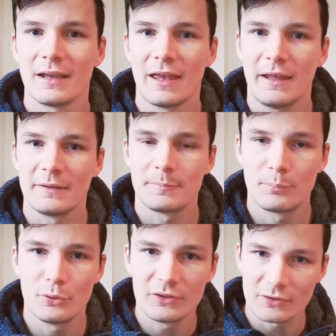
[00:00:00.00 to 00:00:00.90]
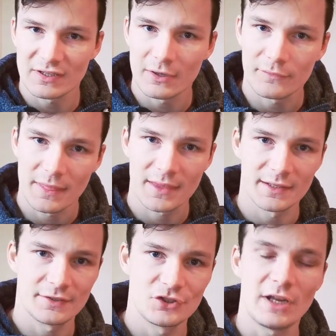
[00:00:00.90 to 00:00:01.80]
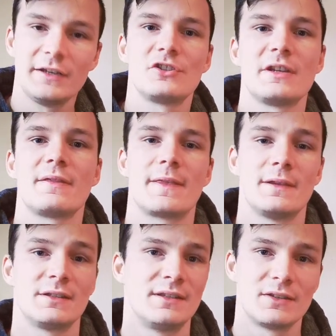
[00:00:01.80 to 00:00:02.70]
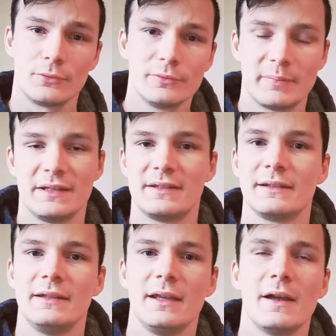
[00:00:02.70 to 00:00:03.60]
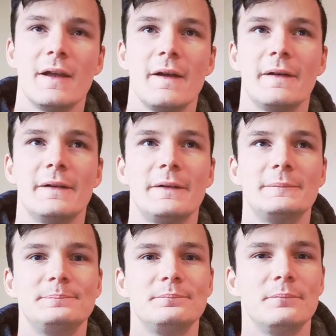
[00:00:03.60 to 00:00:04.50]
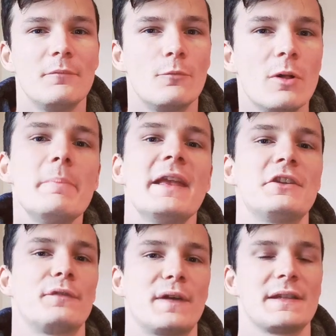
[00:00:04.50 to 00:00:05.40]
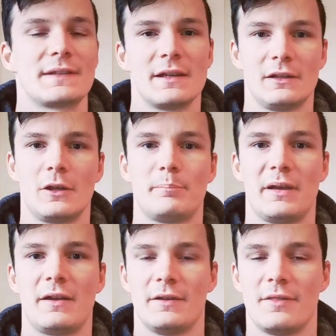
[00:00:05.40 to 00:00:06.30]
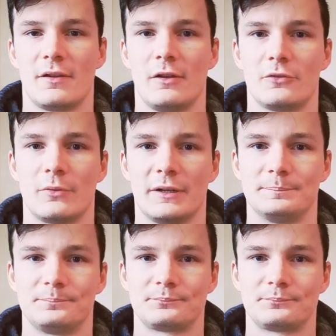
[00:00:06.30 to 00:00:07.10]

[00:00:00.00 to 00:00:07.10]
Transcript: and putting yourself in this challenging zone basically um, will make your fencing a lot better in the long run